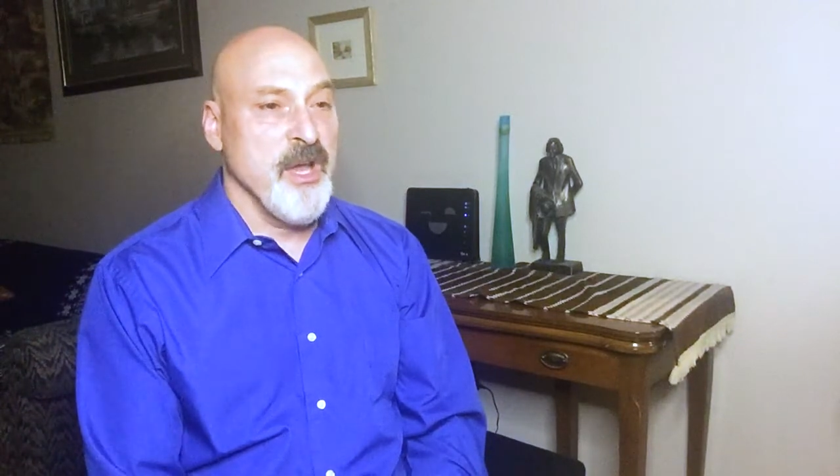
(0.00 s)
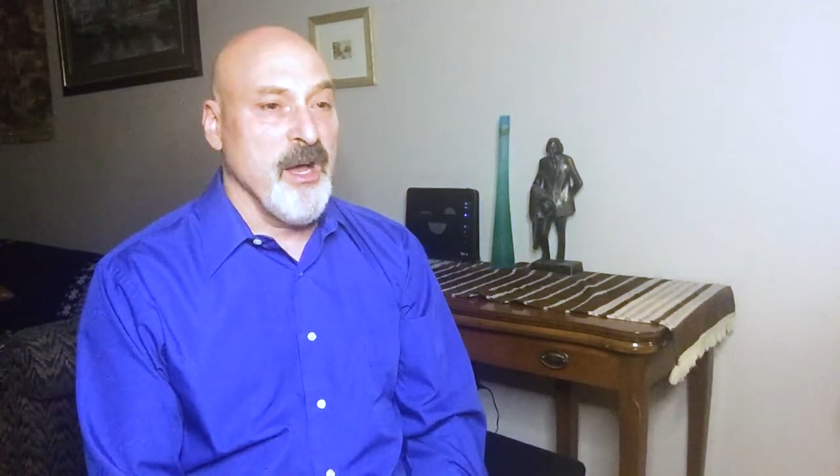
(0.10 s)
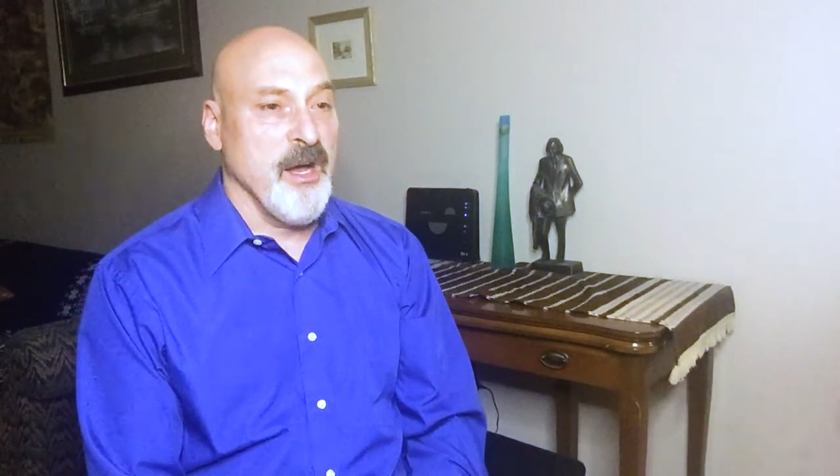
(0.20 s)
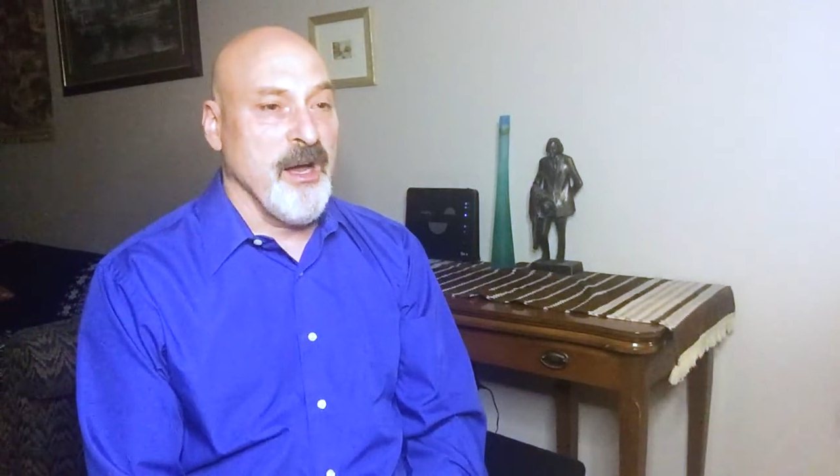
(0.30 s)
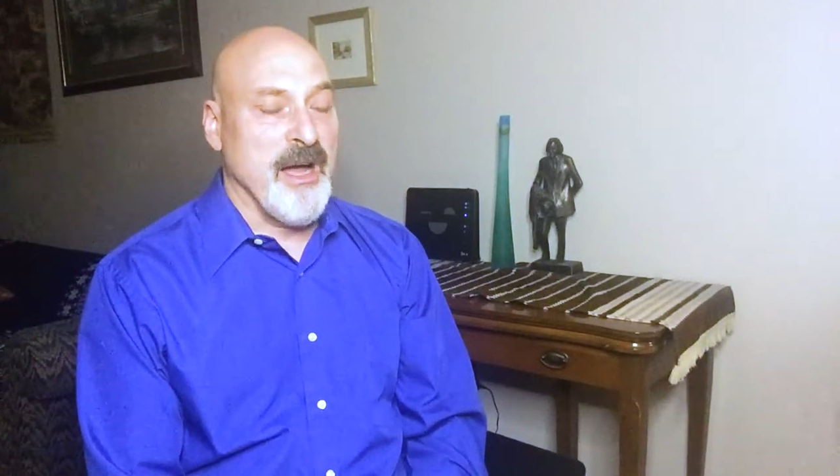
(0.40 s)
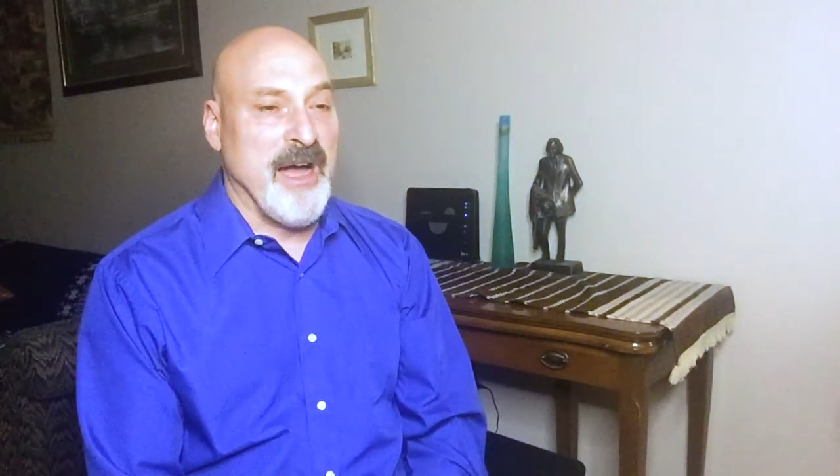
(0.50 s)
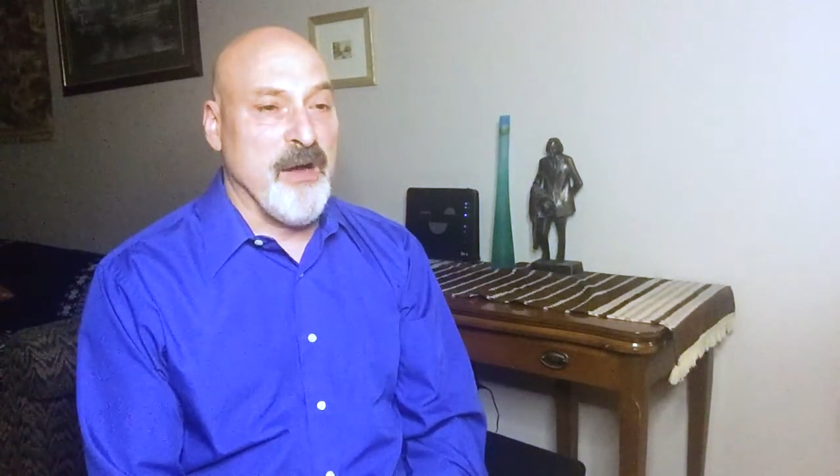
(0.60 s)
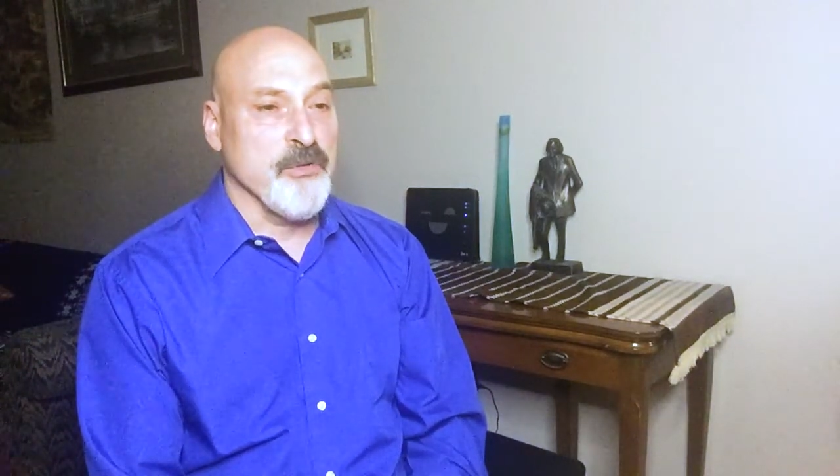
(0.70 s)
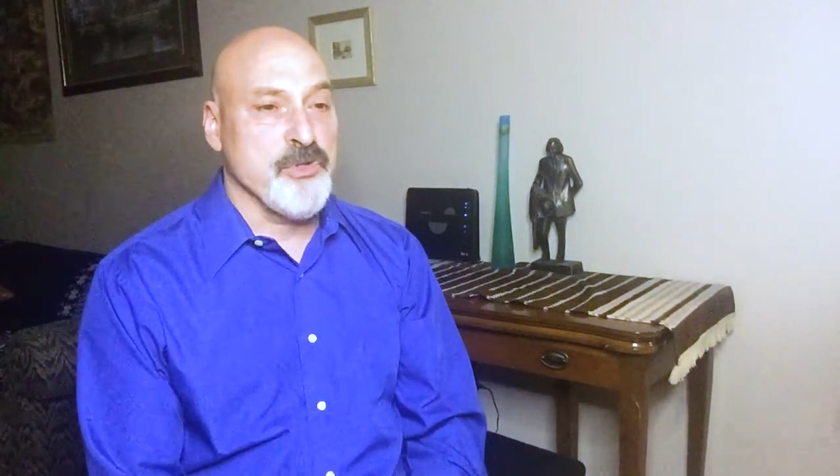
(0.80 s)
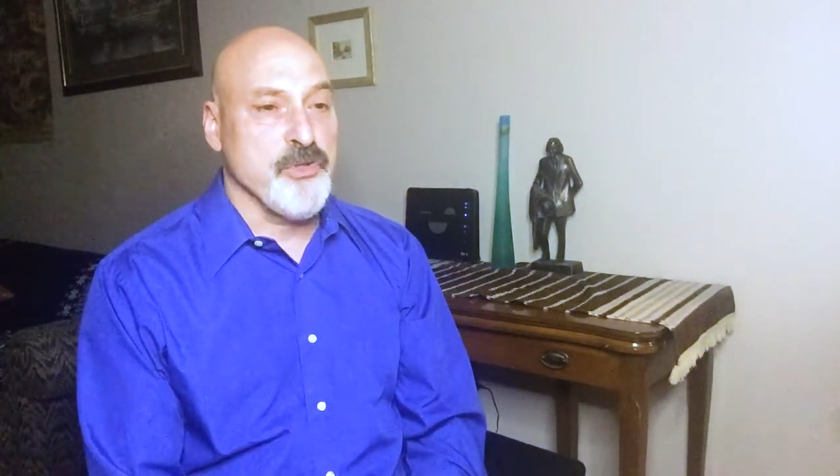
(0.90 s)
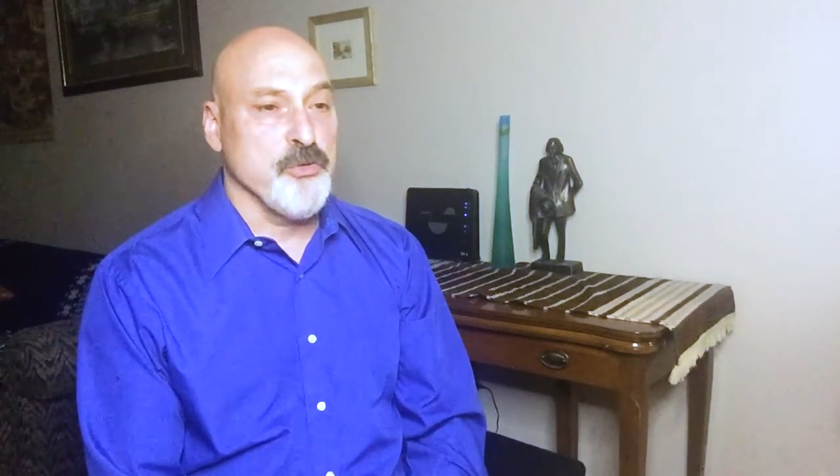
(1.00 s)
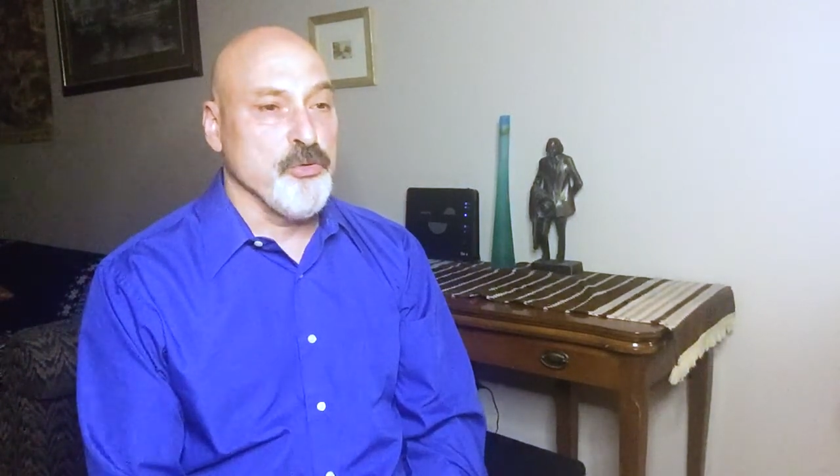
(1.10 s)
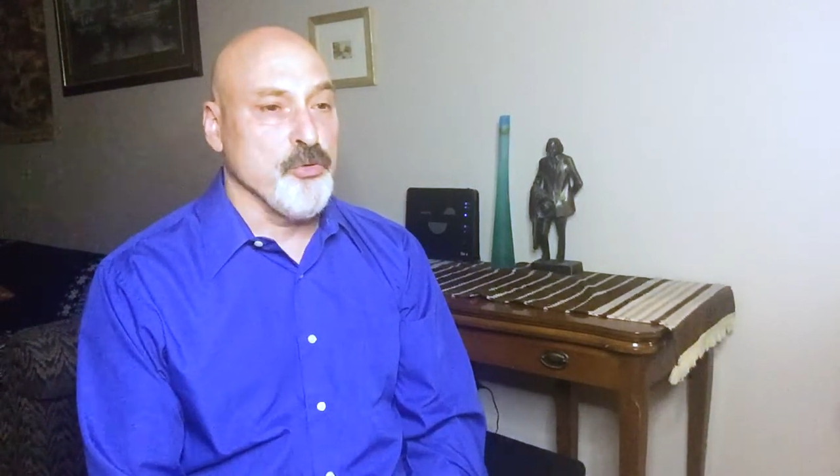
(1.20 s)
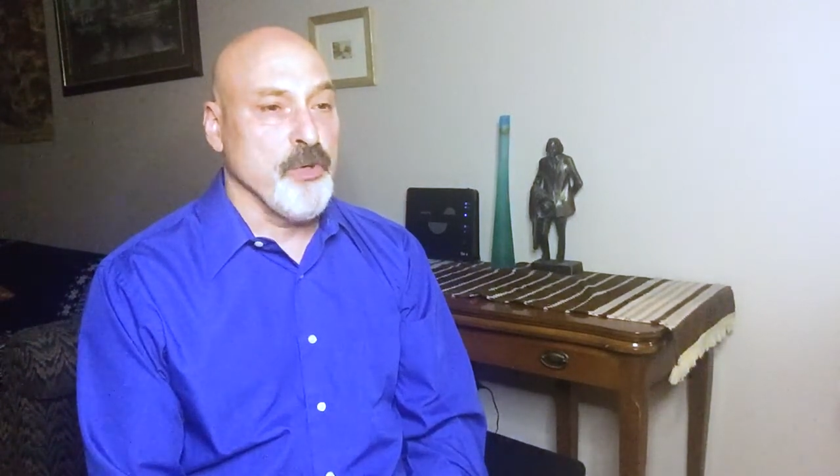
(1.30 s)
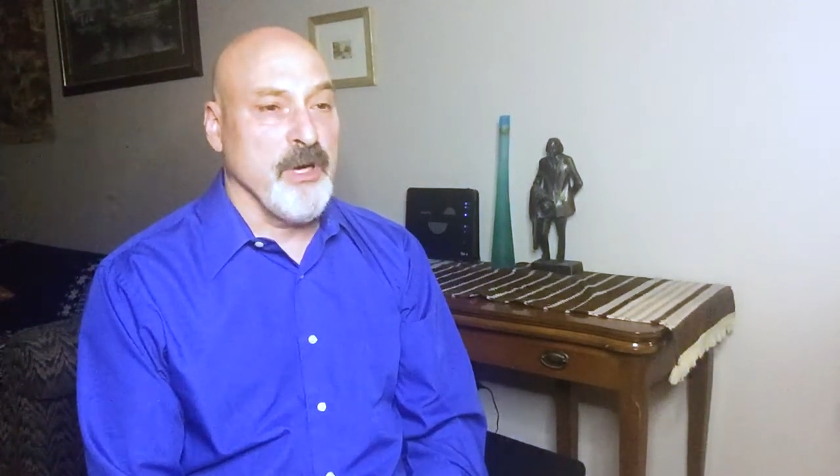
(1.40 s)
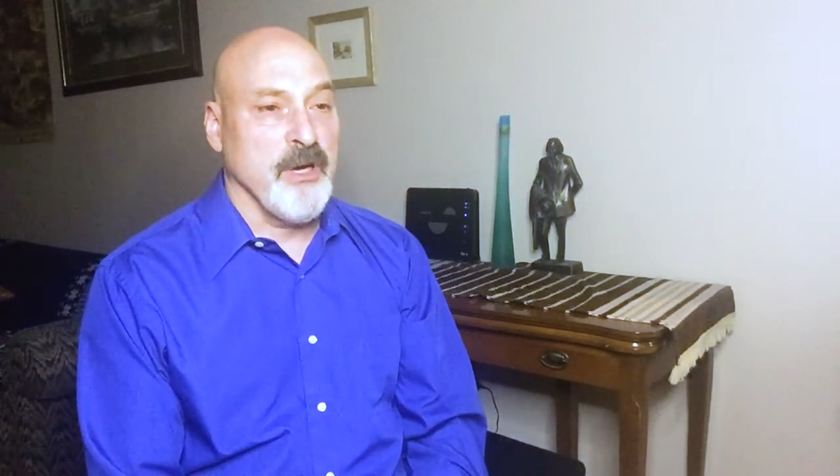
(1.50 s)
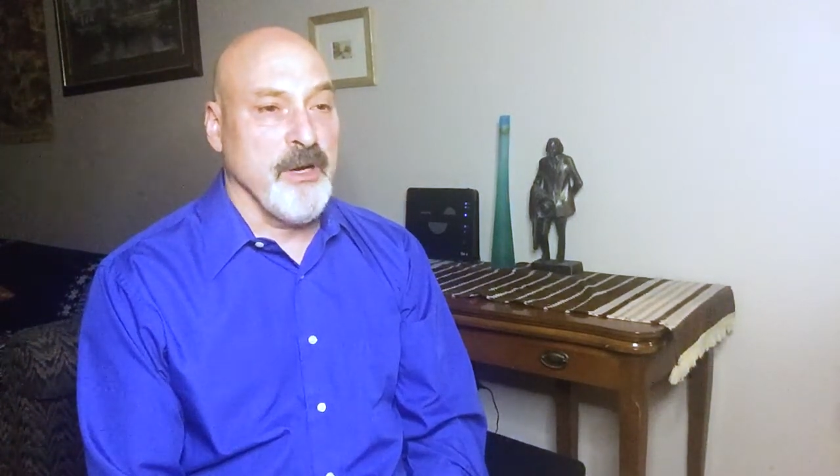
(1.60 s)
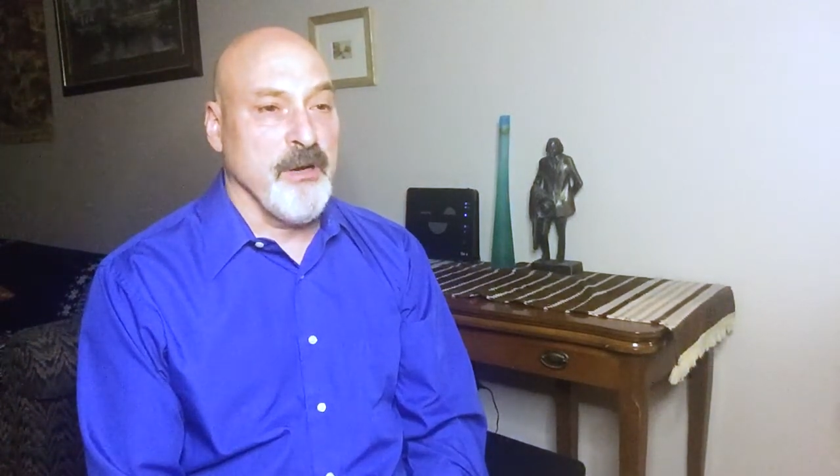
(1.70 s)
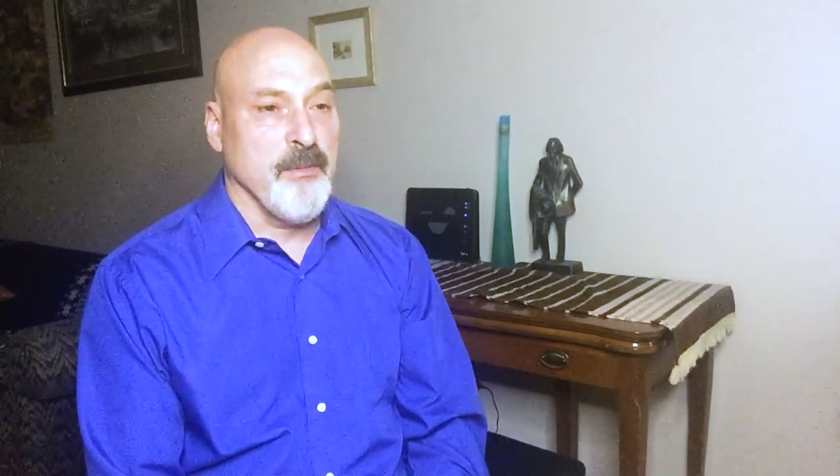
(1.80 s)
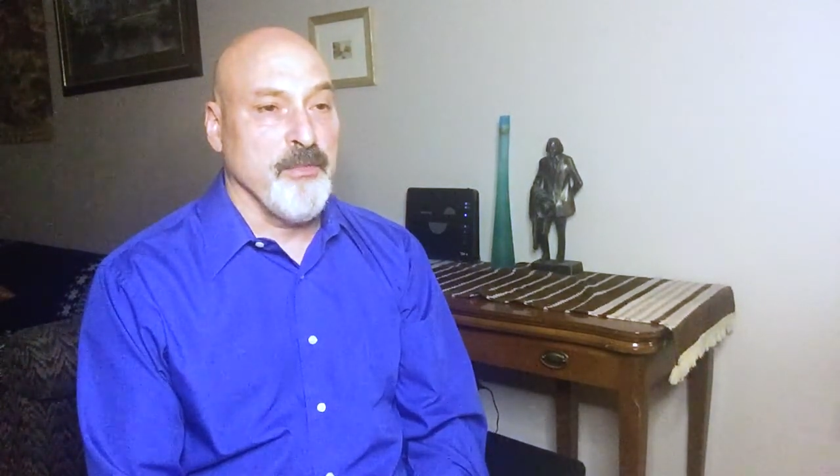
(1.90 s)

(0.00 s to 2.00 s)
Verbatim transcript: uh, how to uh,